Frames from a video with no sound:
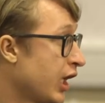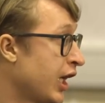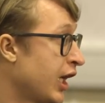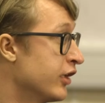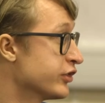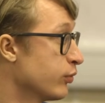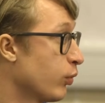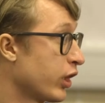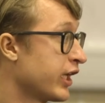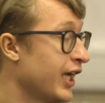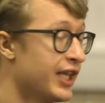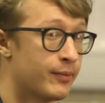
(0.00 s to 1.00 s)
Uh, so
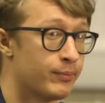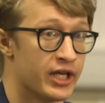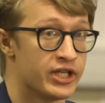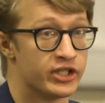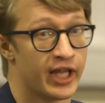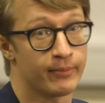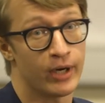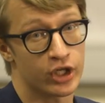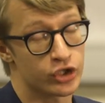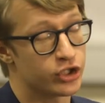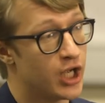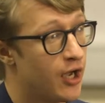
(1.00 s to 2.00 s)
working at like places like
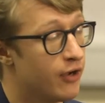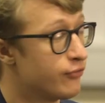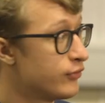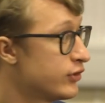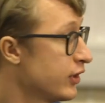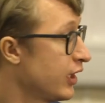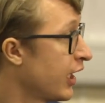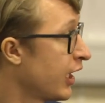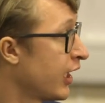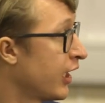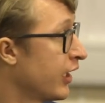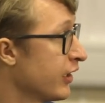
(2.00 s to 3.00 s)
Microsoft,
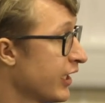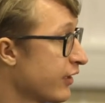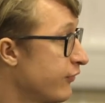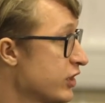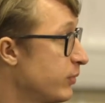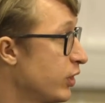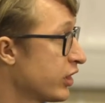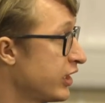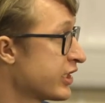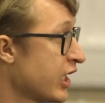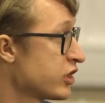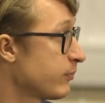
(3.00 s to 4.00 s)
uh, like Facebook,
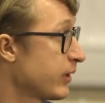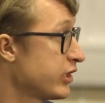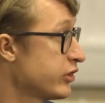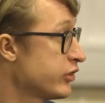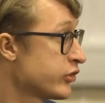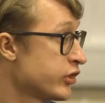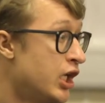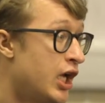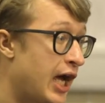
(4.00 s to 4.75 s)
these kinds of places,